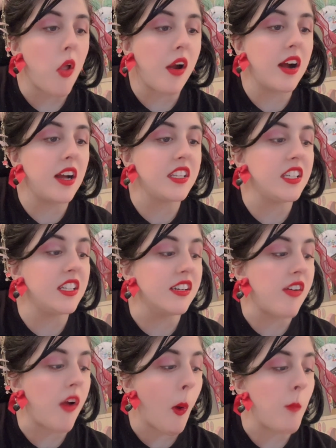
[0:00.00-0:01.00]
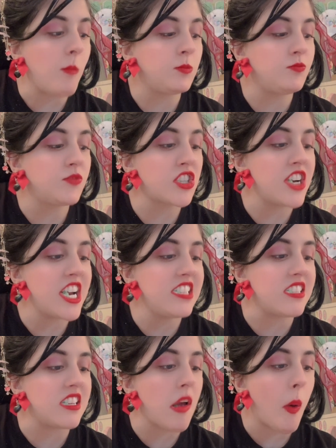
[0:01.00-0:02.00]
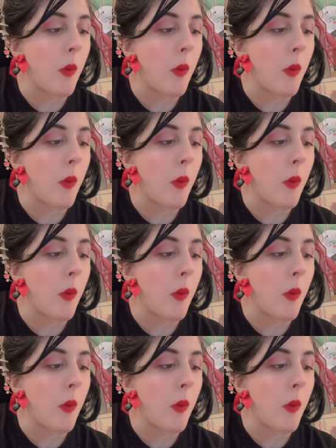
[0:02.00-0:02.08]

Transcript: on here. It's crazy.